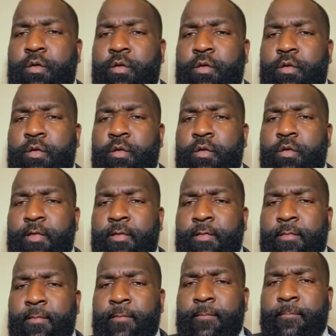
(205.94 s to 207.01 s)

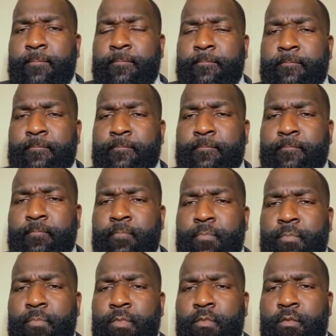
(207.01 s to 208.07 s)

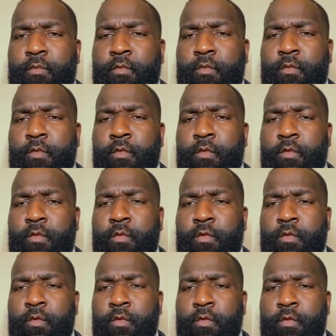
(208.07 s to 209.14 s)

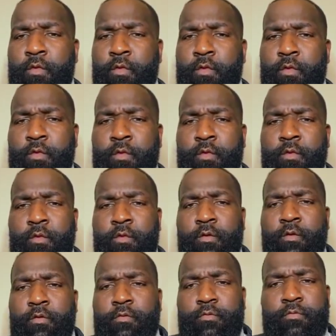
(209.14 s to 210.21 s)

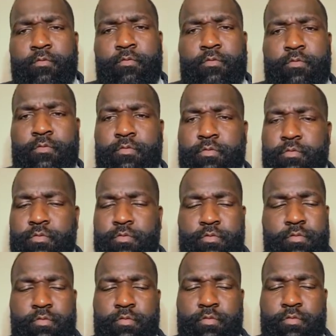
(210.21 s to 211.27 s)

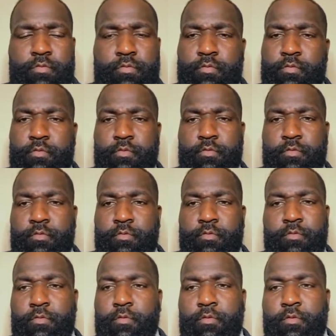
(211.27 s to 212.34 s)

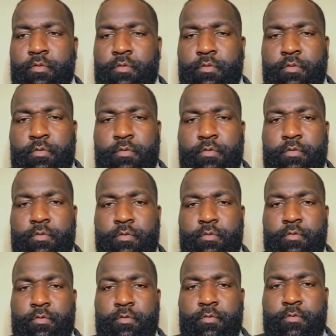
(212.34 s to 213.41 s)

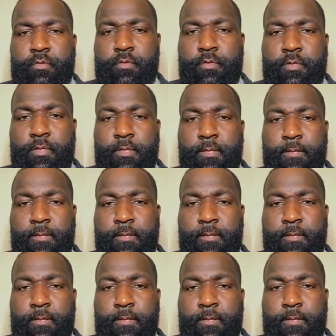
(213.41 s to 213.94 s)
The person shown says nothing.